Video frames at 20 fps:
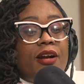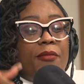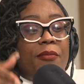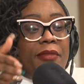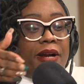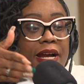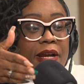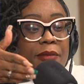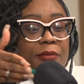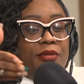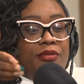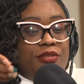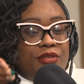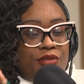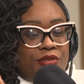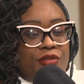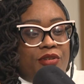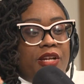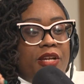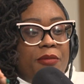Bible
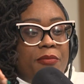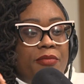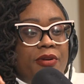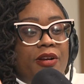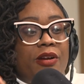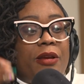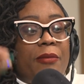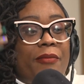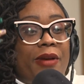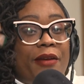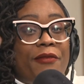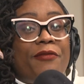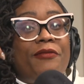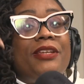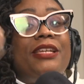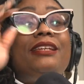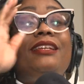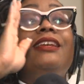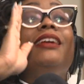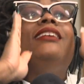storybook and my
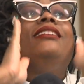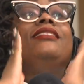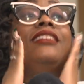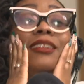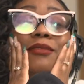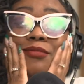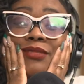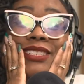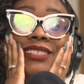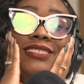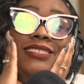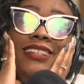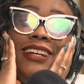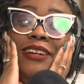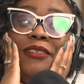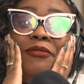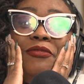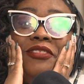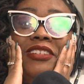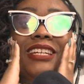feet kicked up just
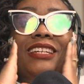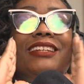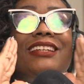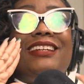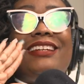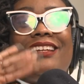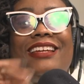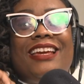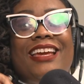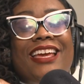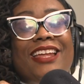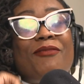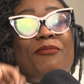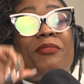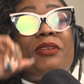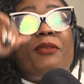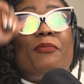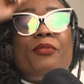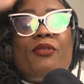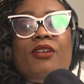like reading it.
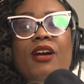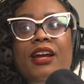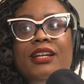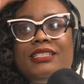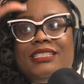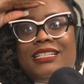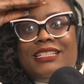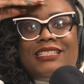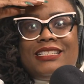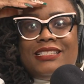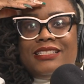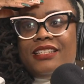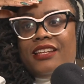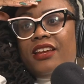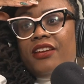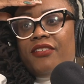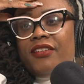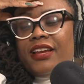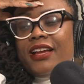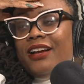And people are just
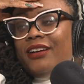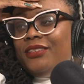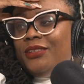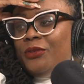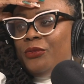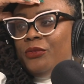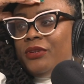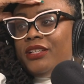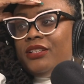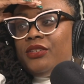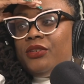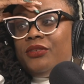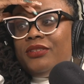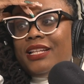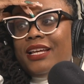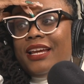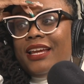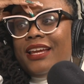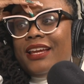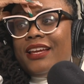staring out the window
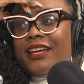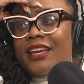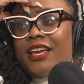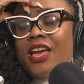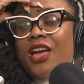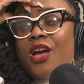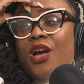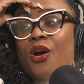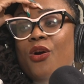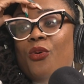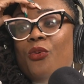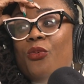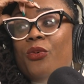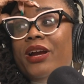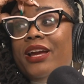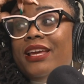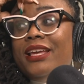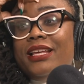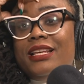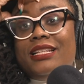like,
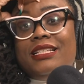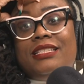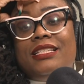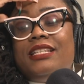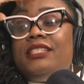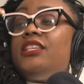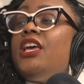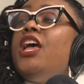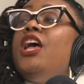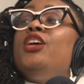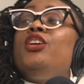what is this?